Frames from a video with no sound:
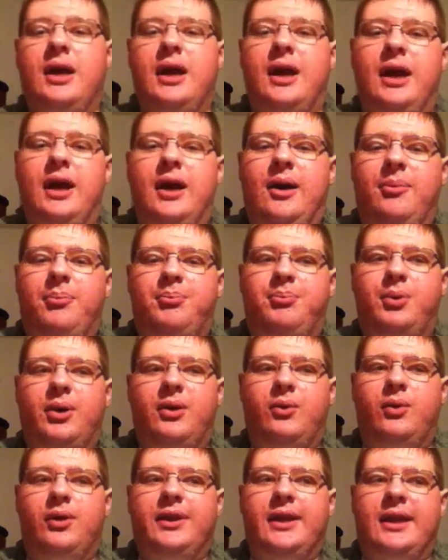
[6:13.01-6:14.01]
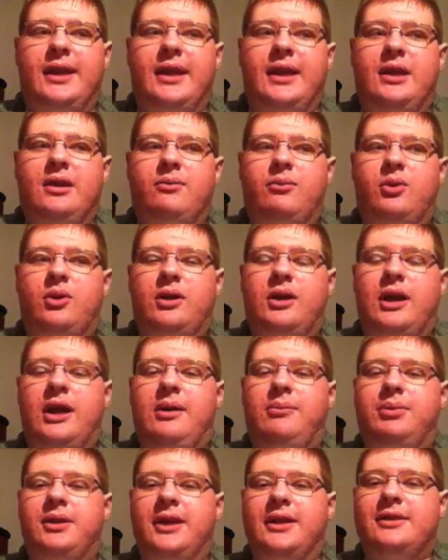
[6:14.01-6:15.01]
But when they get into more
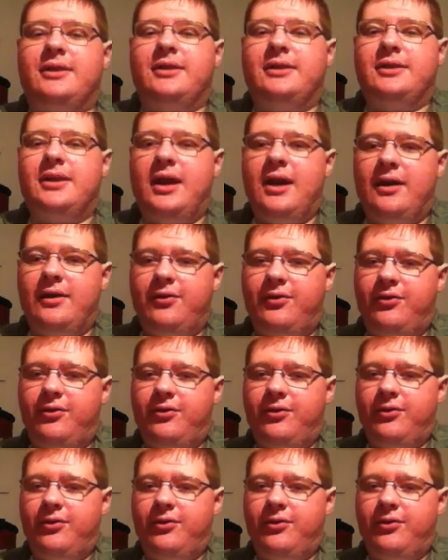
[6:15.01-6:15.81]
complex stuff,